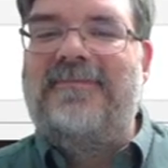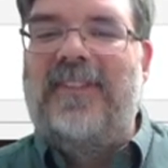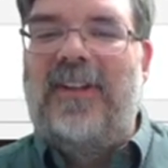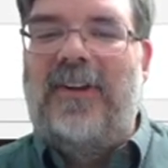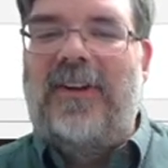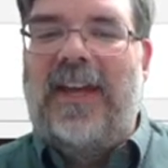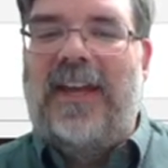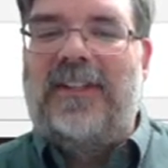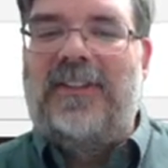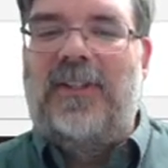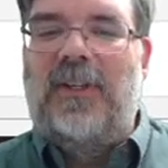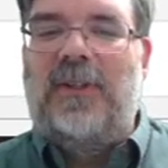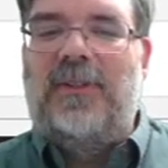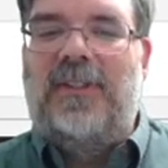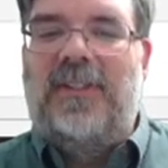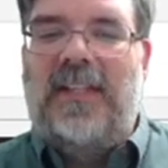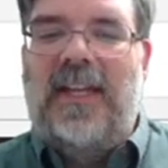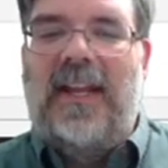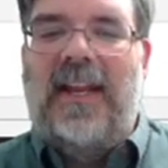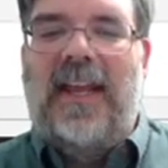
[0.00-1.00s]
Okay, so
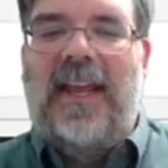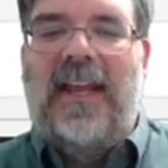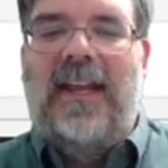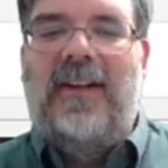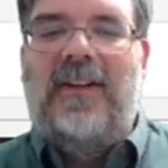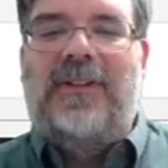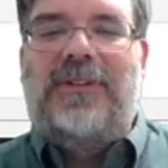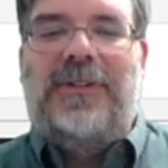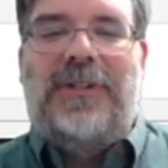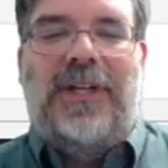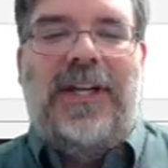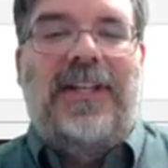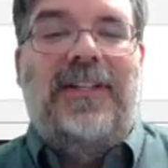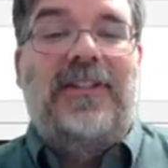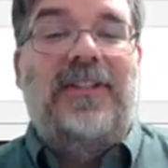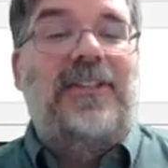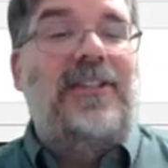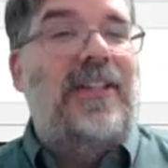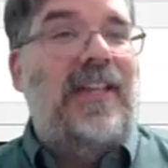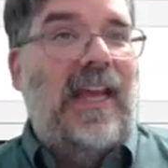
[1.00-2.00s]
set angle
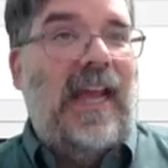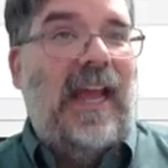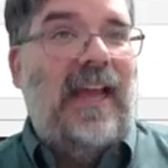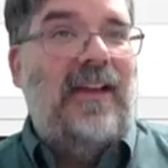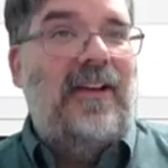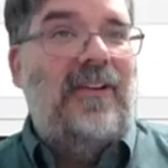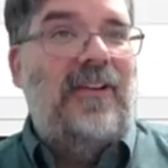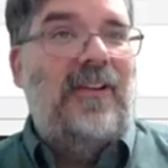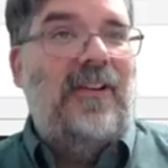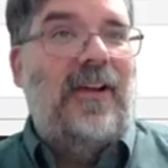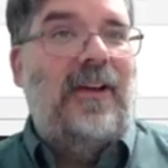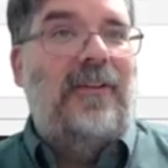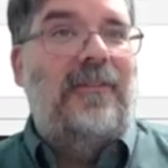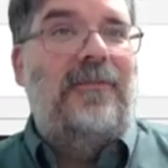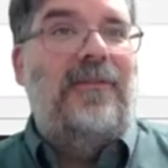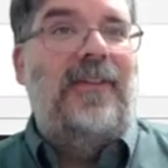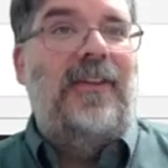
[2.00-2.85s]
changes the angle of